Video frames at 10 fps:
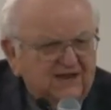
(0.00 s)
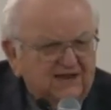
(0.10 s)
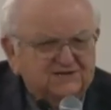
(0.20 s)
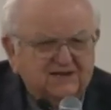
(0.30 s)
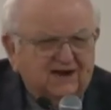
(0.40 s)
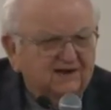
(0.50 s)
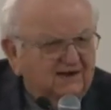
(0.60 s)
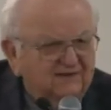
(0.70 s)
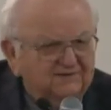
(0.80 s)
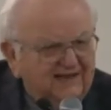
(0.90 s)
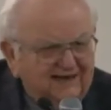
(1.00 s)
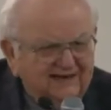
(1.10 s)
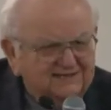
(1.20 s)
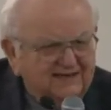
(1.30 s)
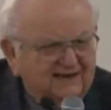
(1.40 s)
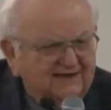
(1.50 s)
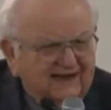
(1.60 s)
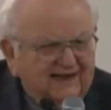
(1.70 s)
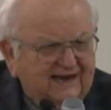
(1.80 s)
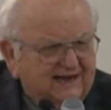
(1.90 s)
He's scared the living
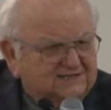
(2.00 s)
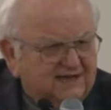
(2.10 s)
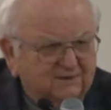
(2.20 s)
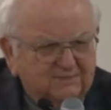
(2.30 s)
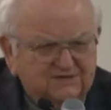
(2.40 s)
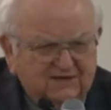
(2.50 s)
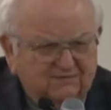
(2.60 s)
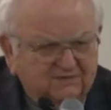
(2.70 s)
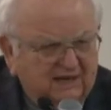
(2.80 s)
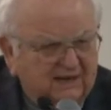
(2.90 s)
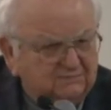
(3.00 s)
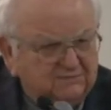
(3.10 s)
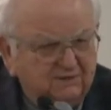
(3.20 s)
daylights out of me several times.